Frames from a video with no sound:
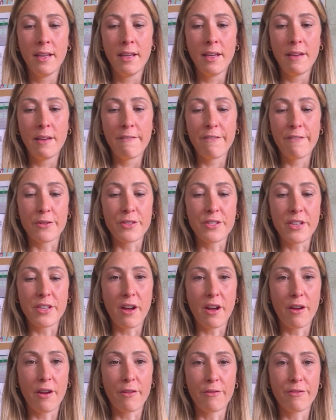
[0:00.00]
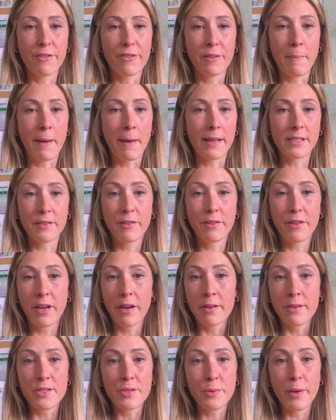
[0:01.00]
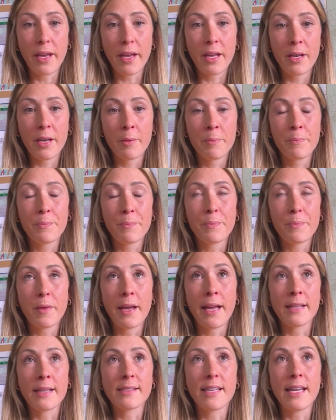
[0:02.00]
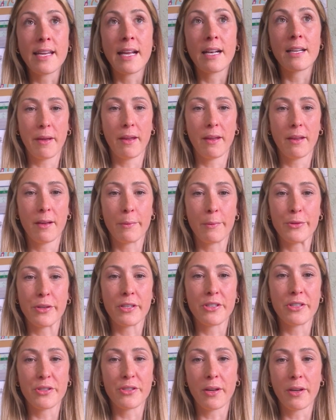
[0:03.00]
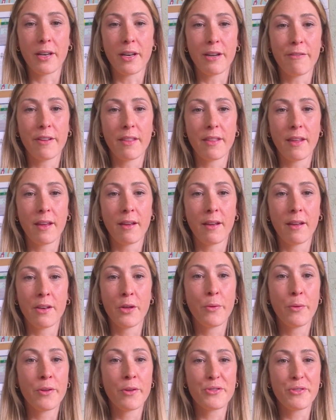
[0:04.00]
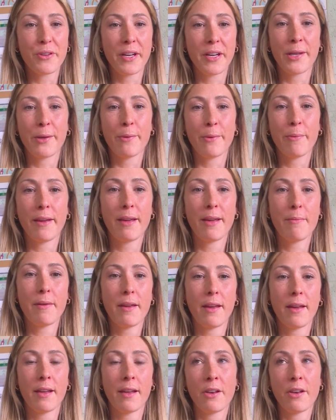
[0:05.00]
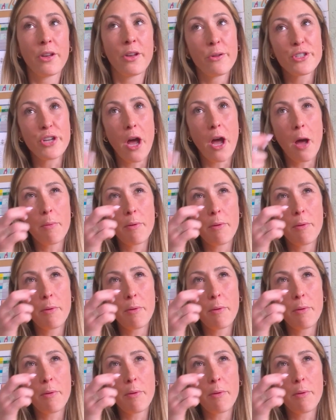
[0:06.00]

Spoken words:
front of a massive crowd in Twickenham against England. I'm trying to juggle everything, a new injury, a new baby and a new job.